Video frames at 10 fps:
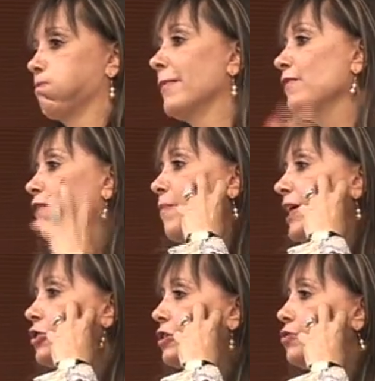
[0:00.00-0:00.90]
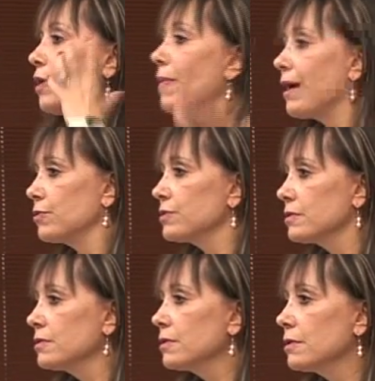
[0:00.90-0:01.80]
an inflammation in your mouth.
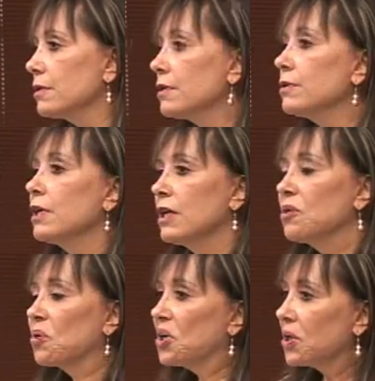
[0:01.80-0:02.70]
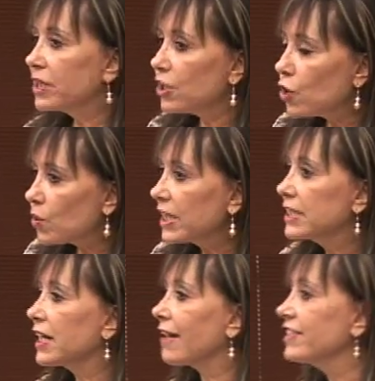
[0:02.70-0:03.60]
You know, when they know
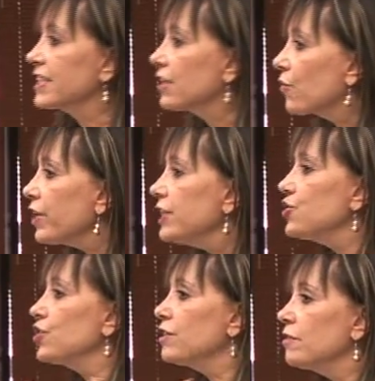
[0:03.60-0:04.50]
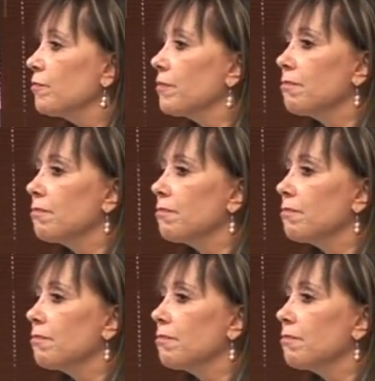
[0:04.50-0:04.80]
that they have a secretion,